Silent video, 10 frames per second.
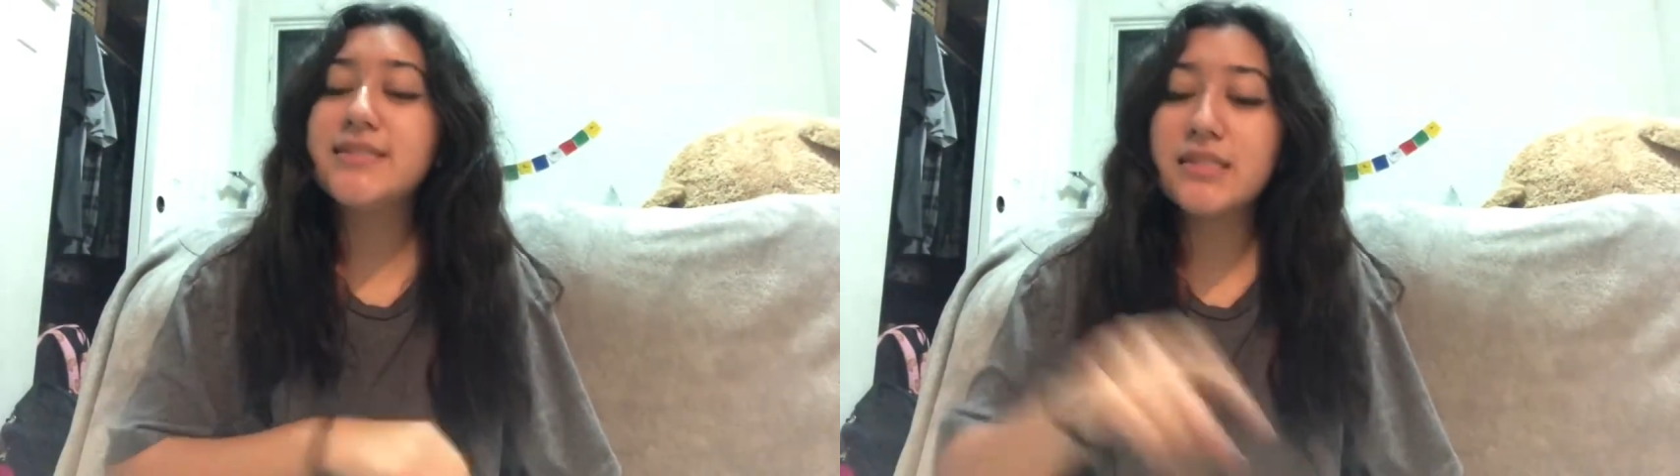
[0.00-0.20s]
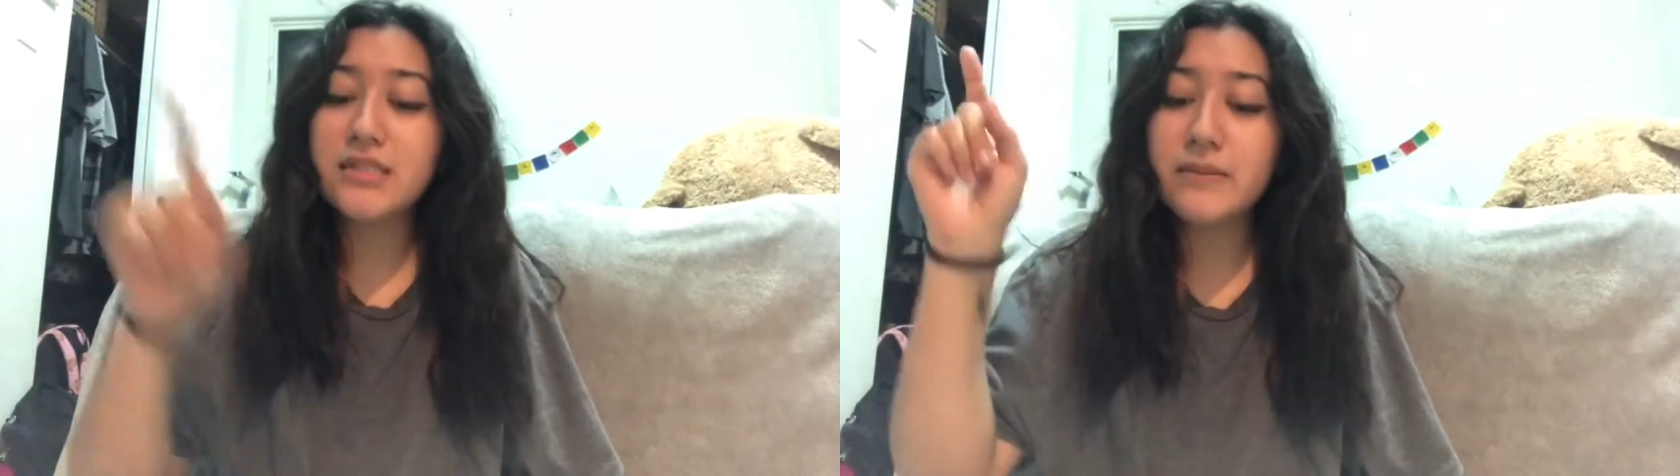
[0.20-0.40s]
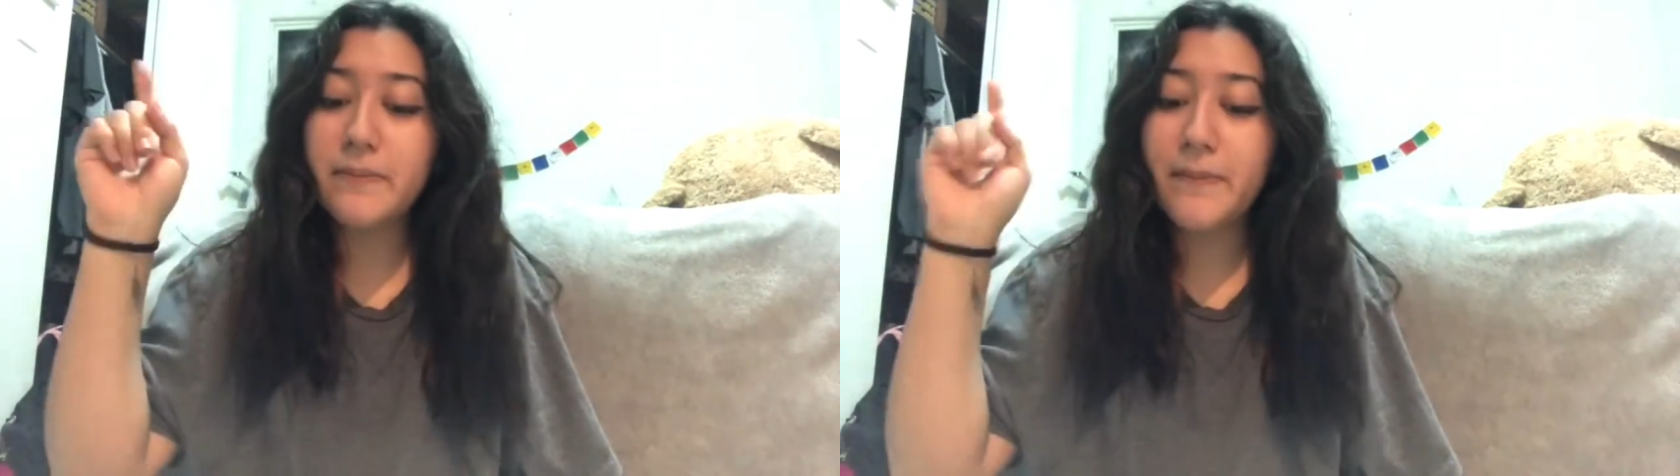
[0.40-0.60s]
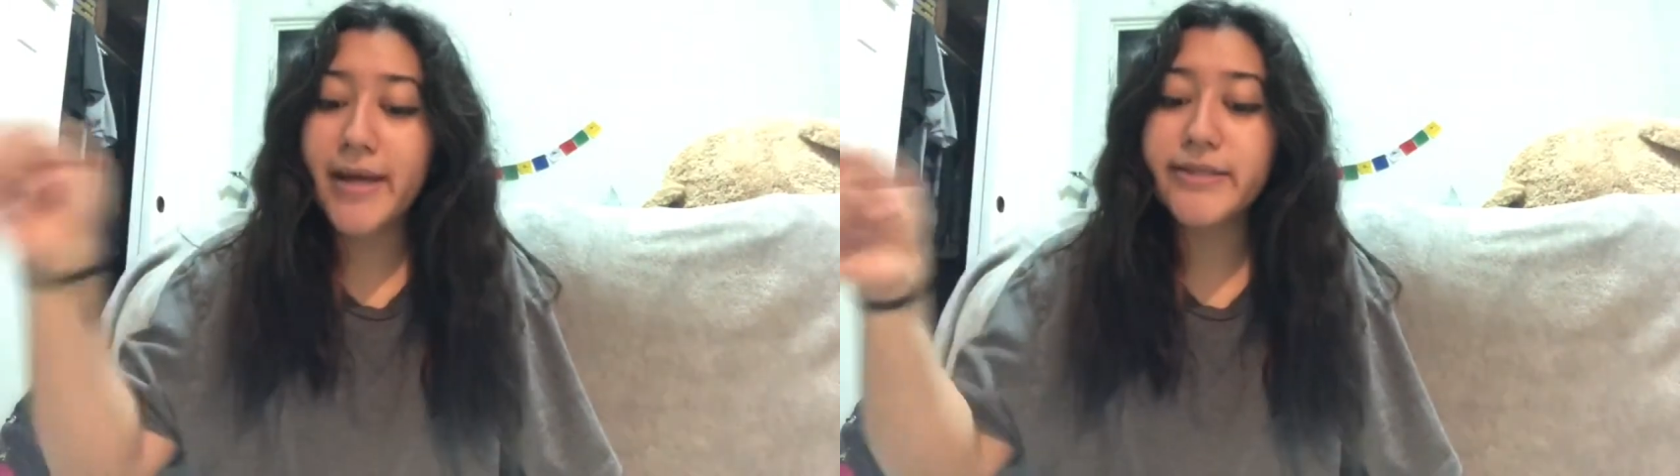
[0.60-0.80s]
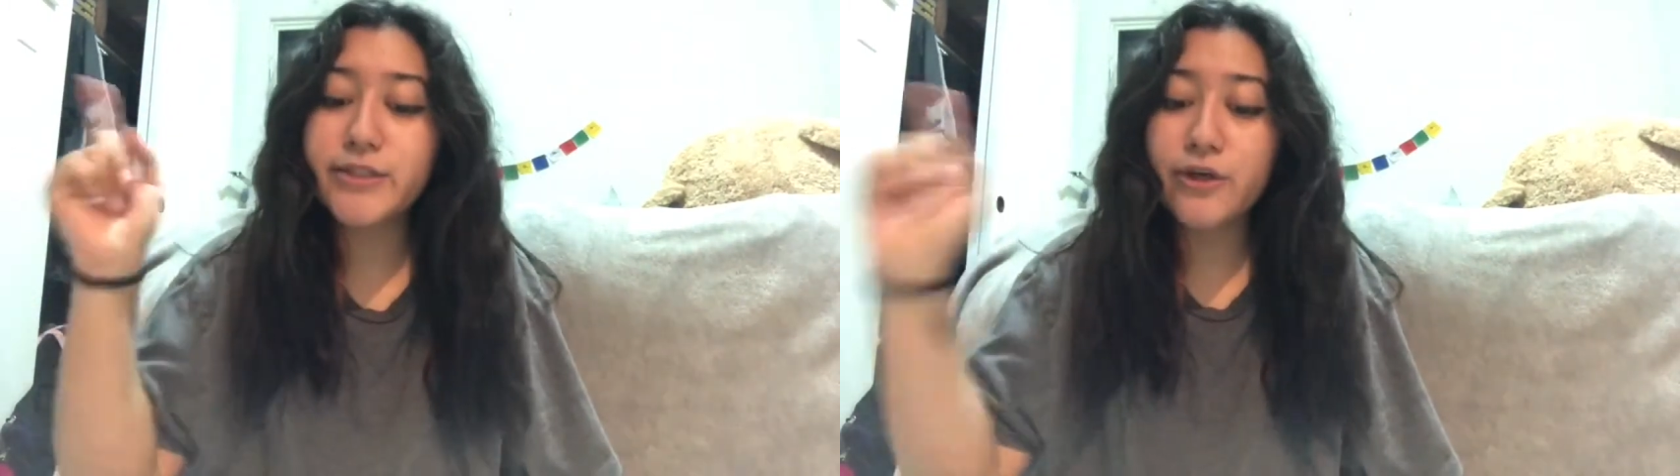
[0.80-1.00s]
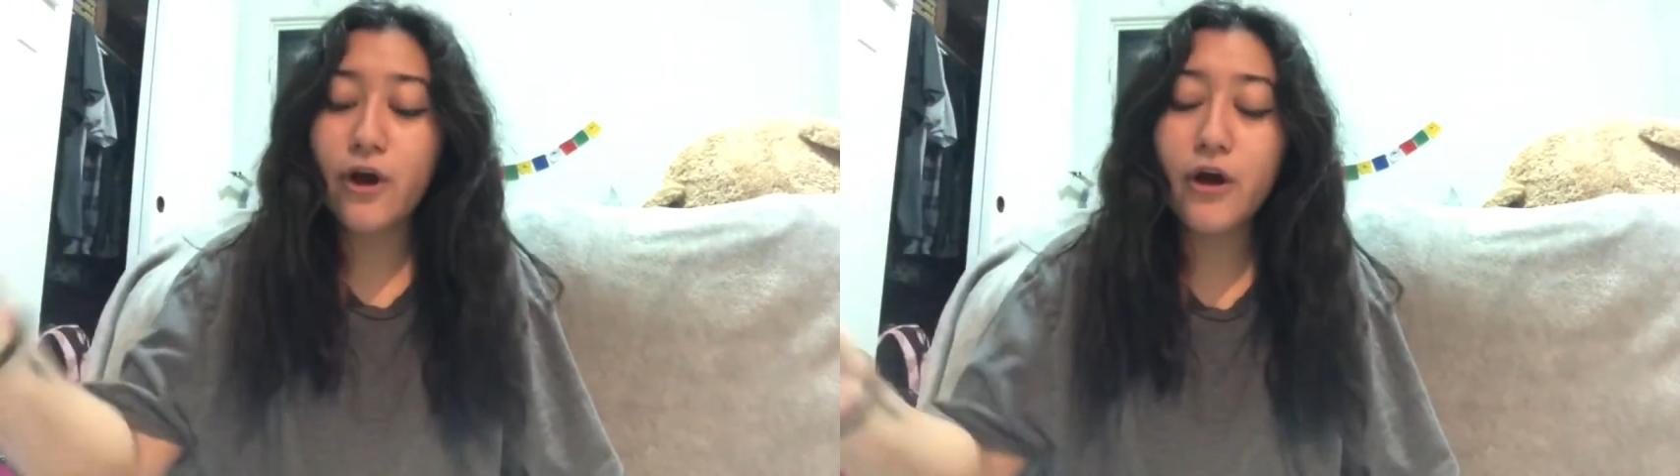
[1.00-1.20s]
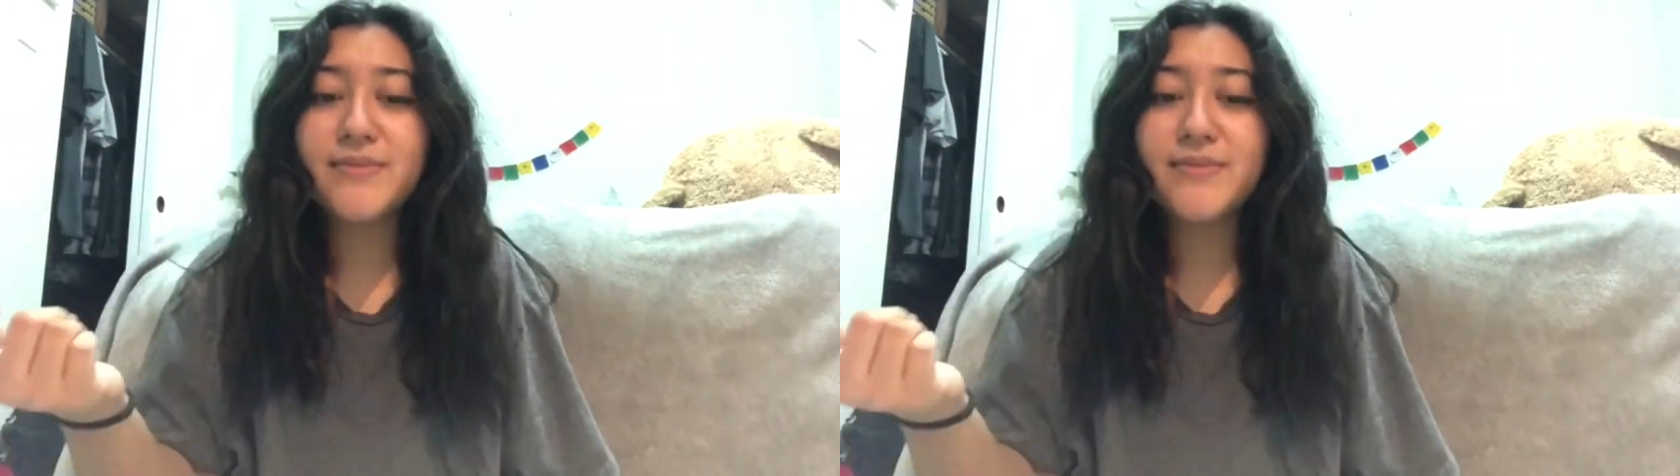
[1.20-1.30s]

to Mike's car.